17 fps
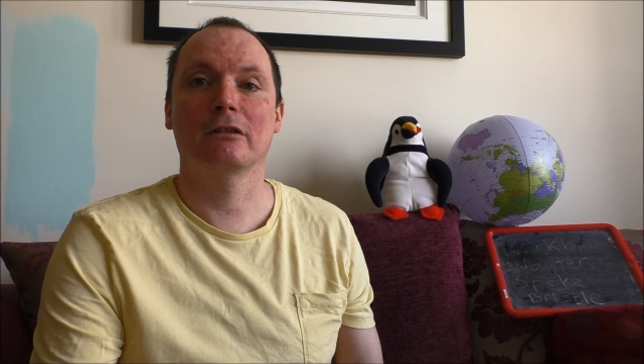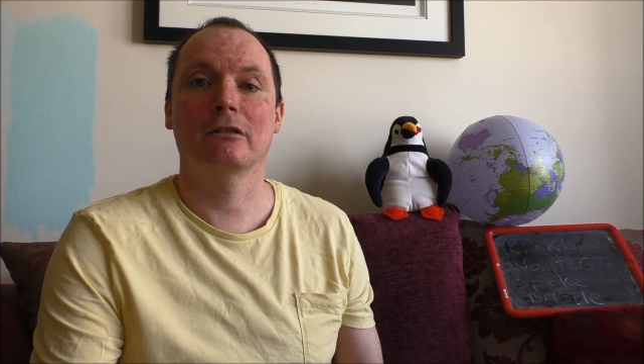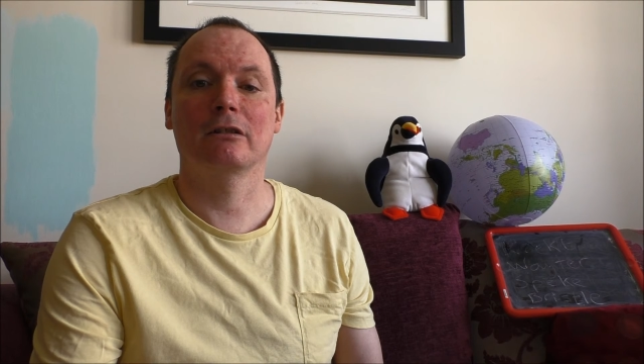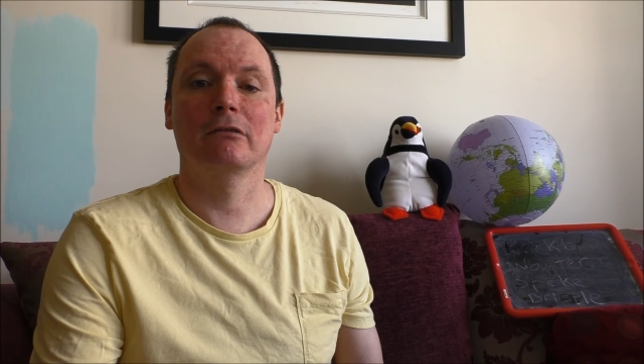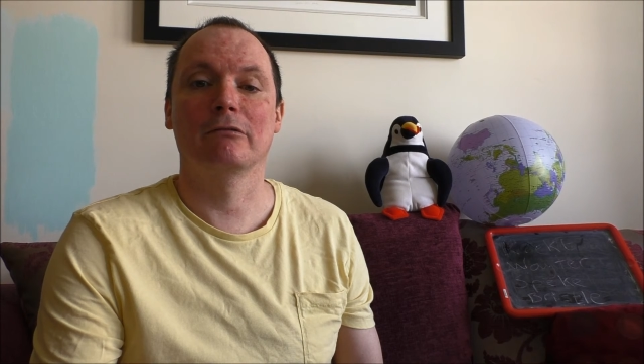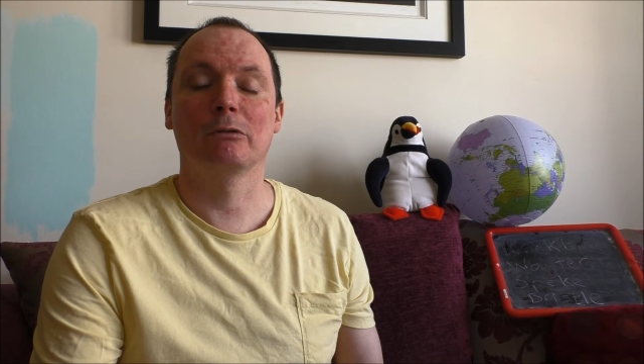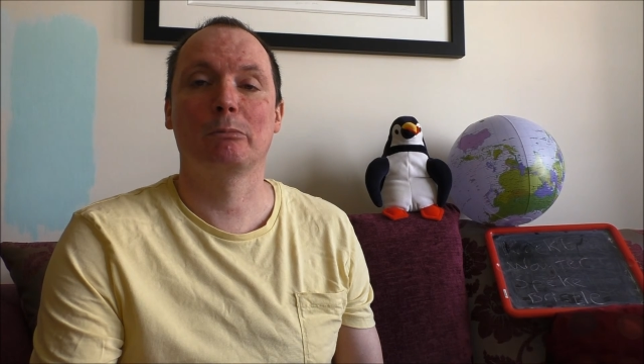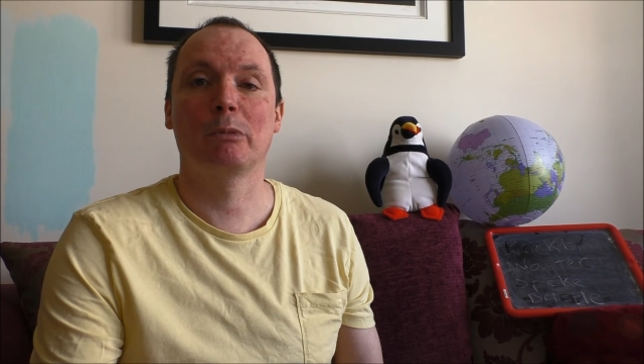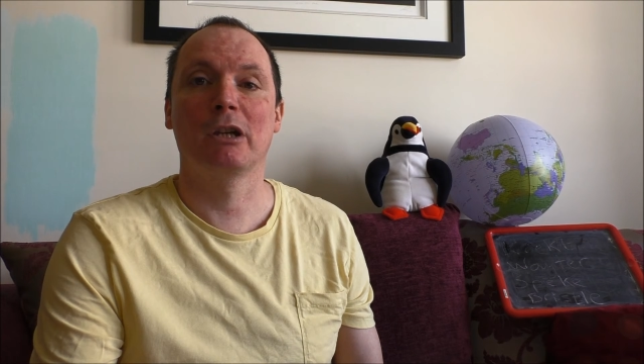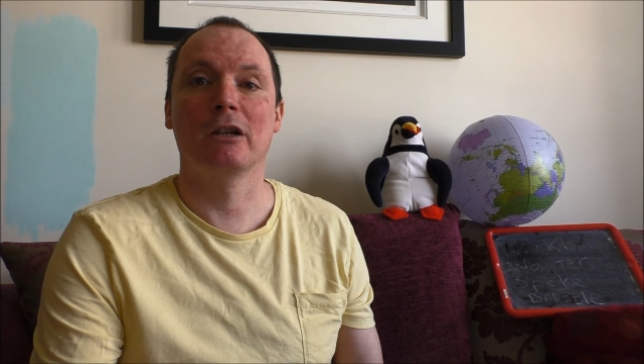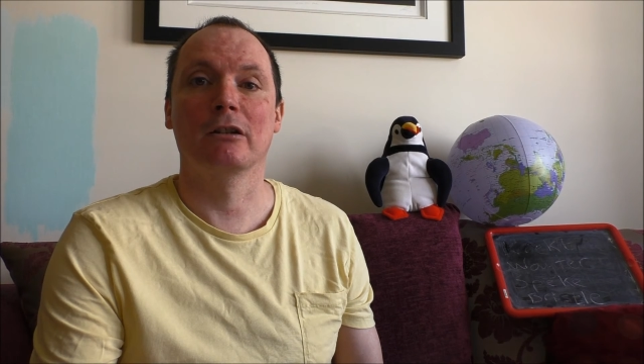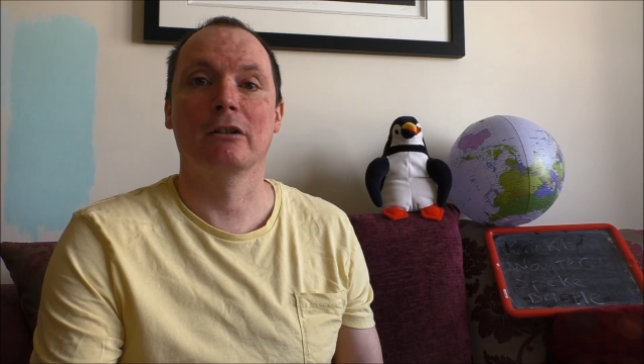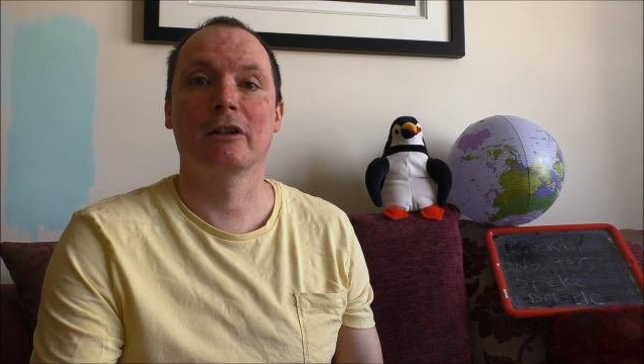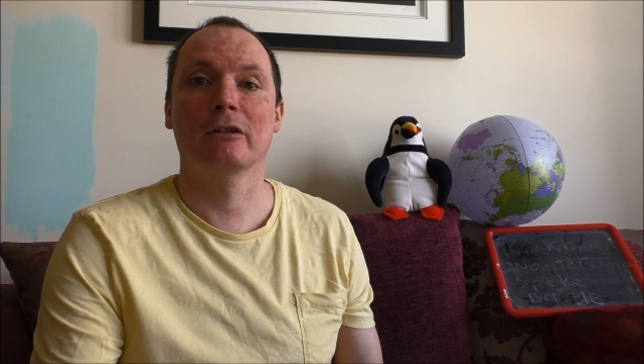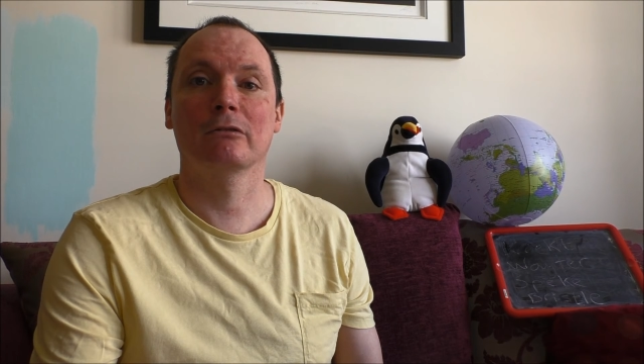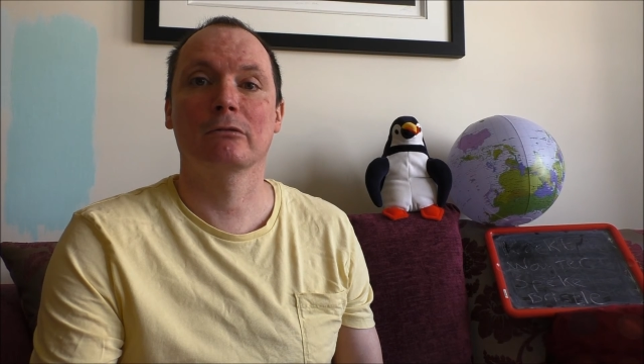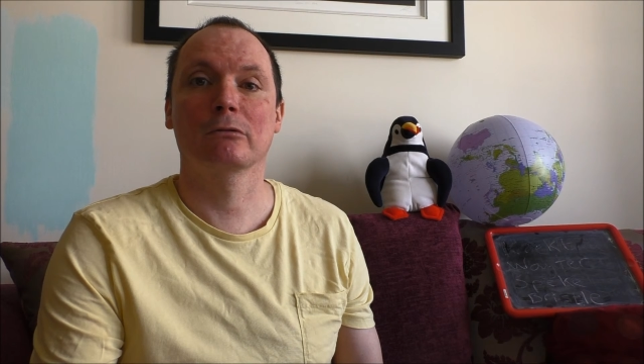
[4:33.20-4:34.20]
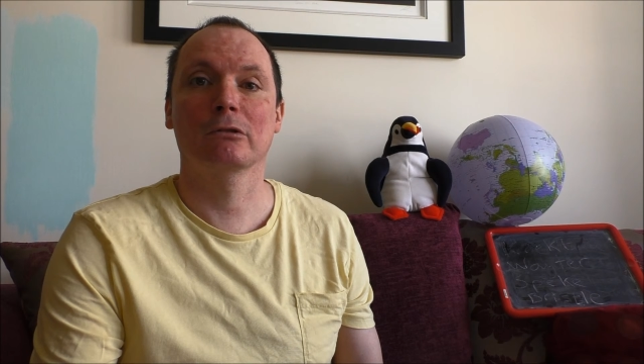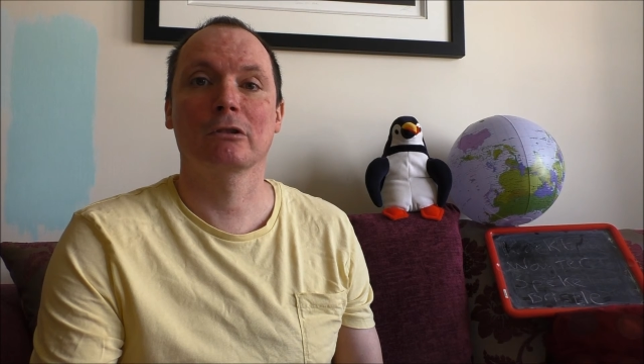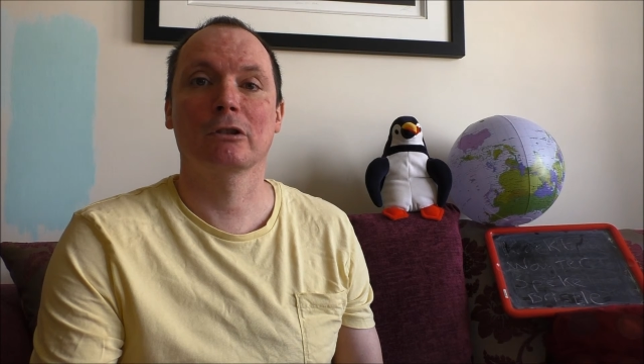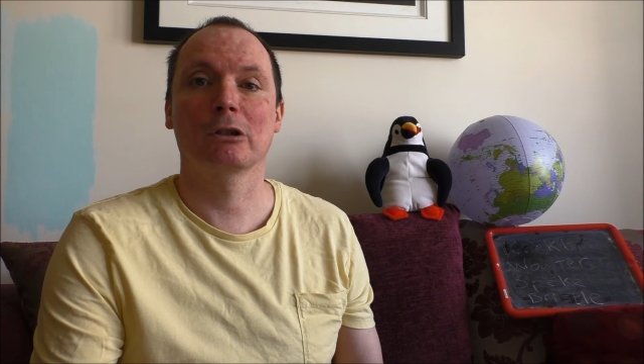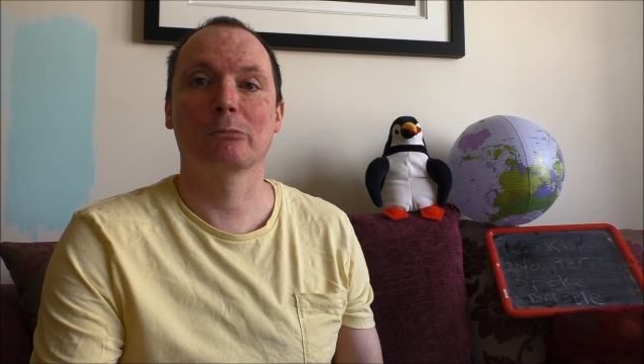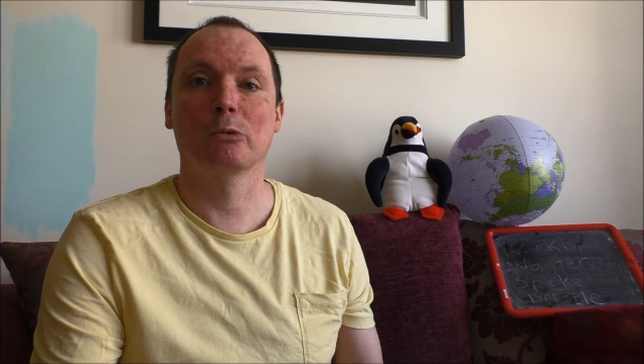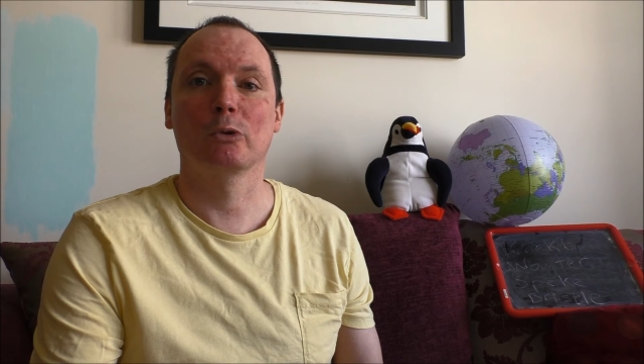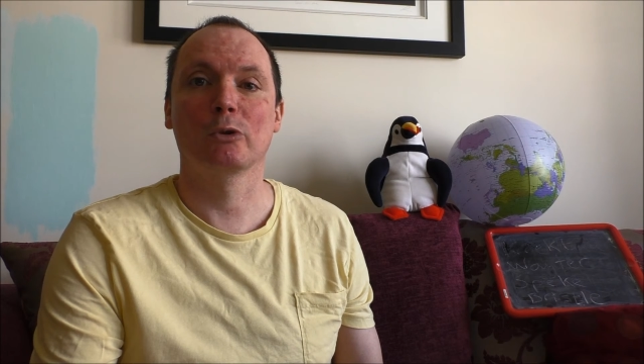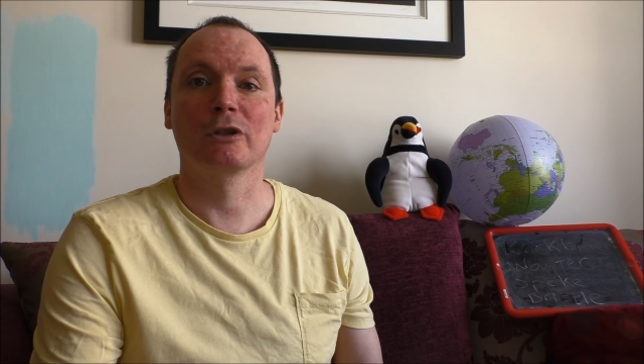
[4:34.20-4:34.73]
it would appear, they were all
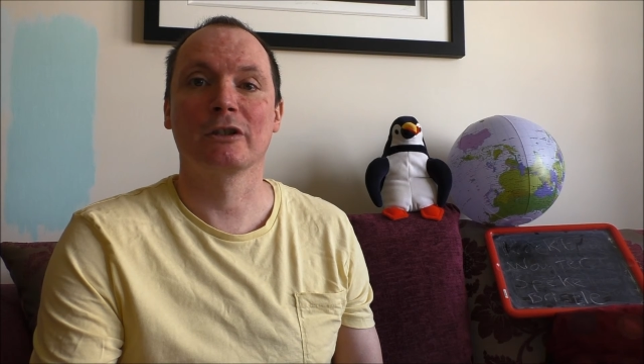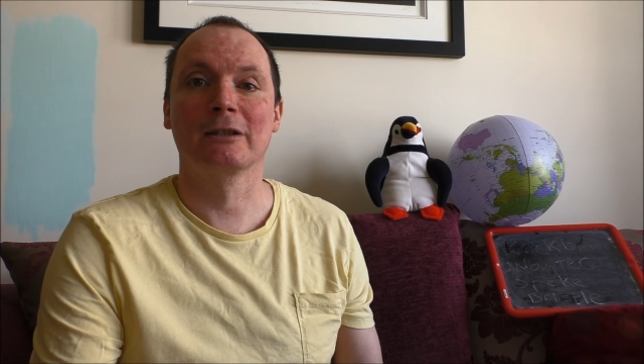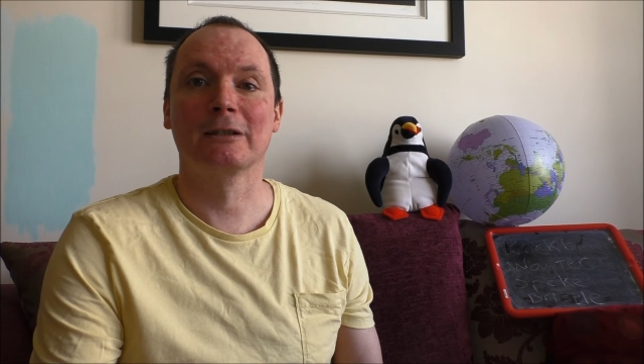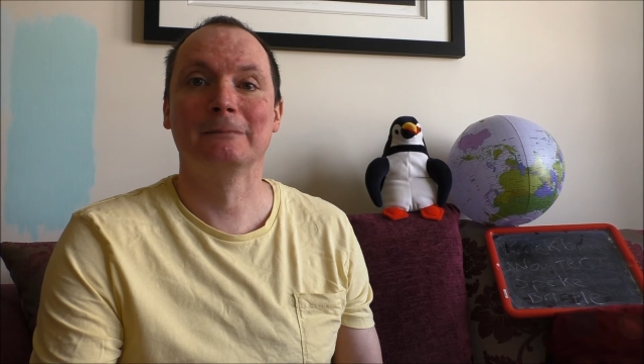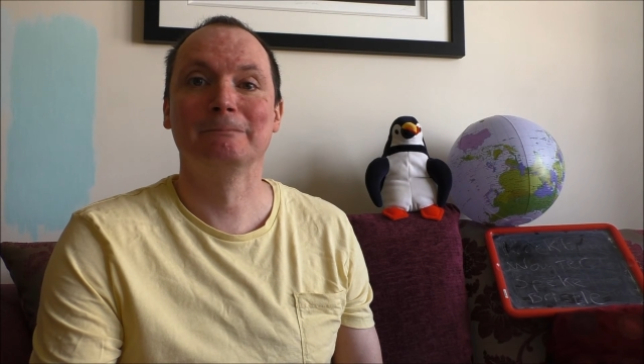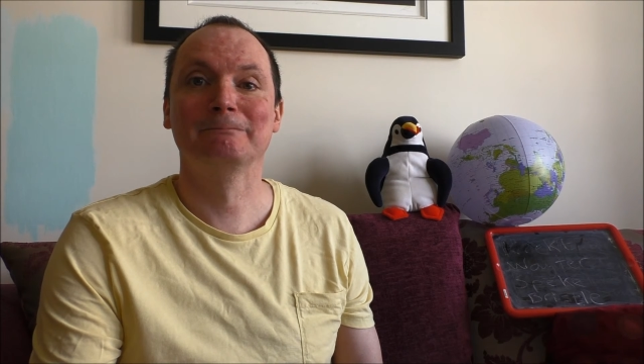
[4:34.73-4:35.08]
like boys.